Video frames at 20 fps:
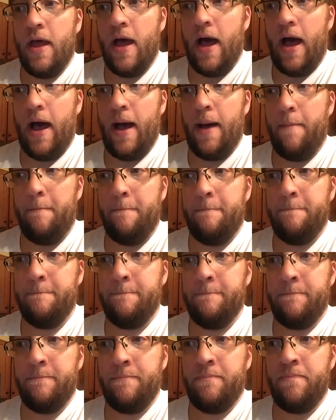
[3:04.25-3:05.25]
Um,
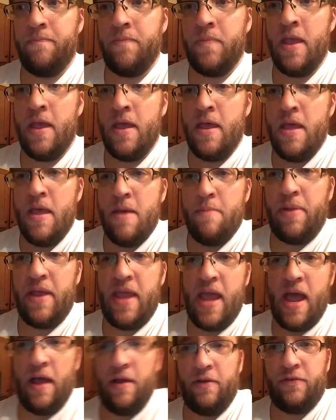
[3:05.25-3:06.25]
but
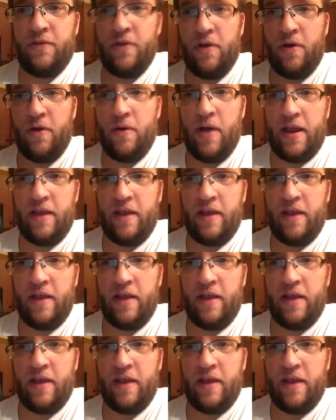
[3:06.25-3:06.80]
yeah, so I